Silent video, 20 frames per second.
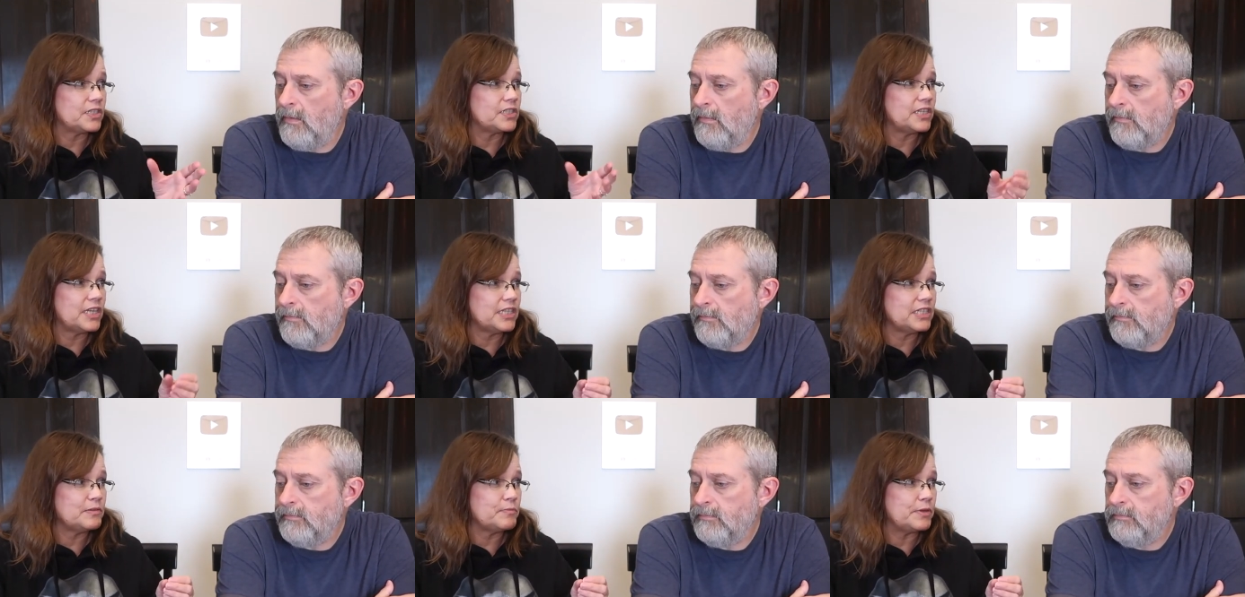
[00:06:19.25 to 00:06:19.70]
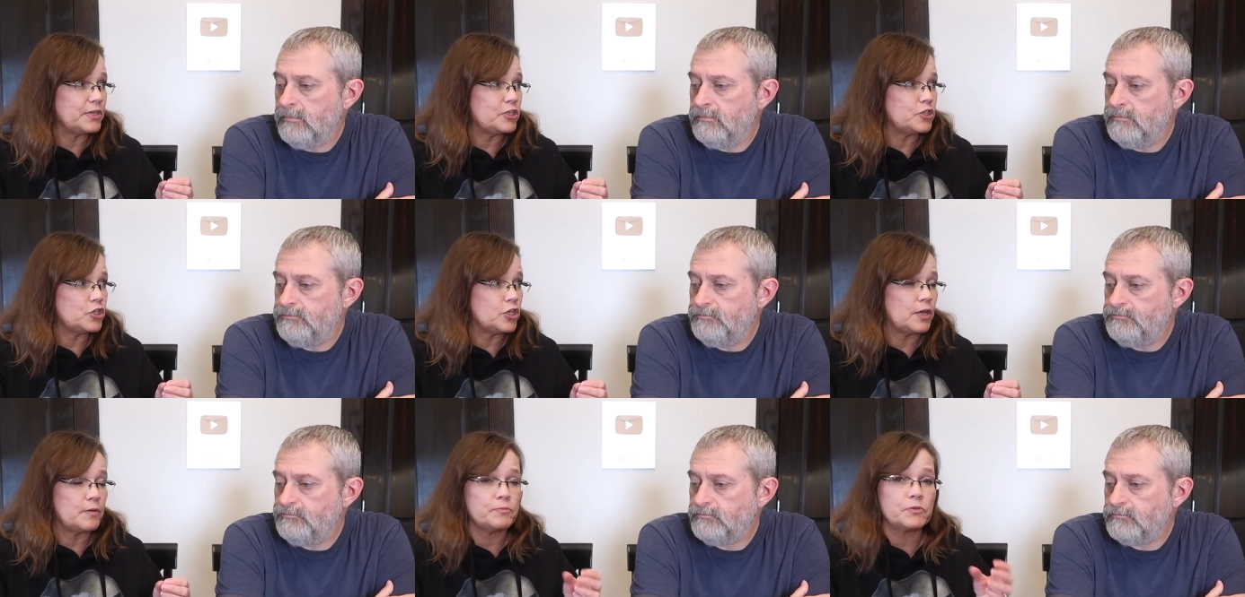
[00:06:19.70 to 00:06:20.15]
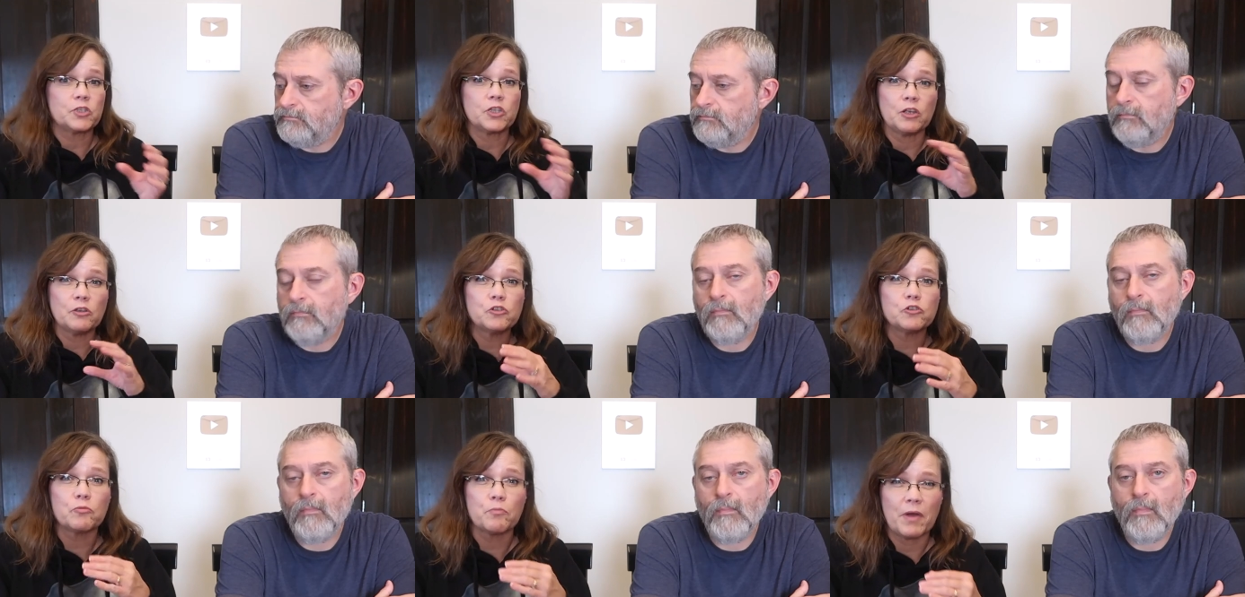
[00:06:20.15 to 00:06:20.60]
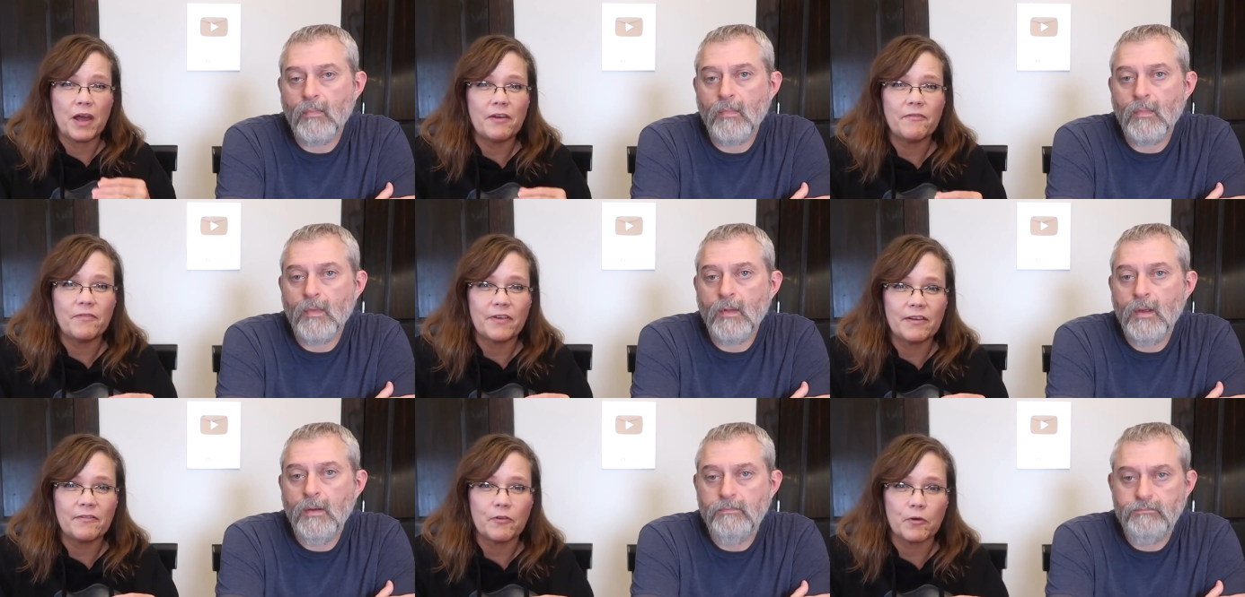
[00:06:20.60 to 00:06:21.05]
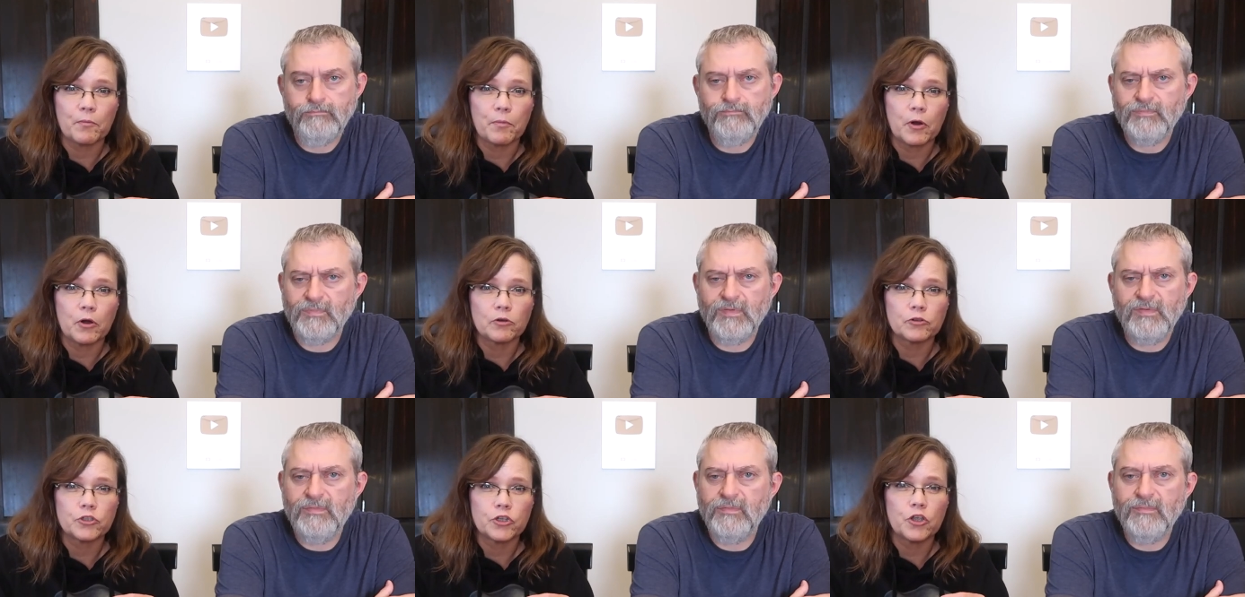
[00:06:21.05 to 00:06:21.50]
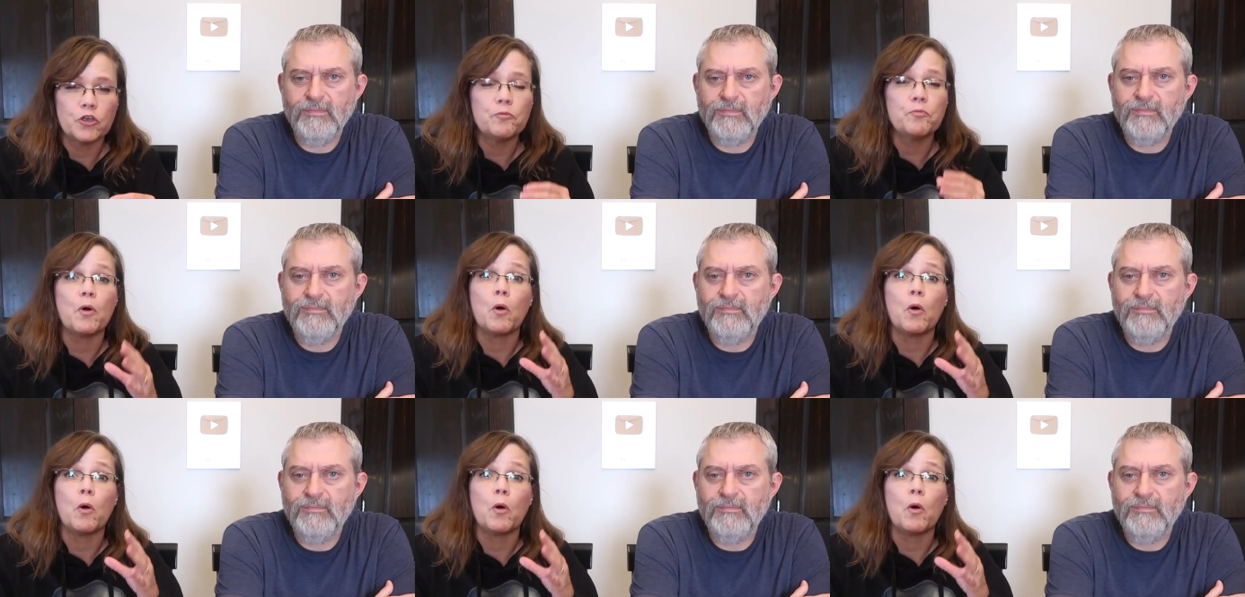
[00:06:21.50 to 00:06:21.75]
Speaker 1: the sesame chips. Those are my favorite part too.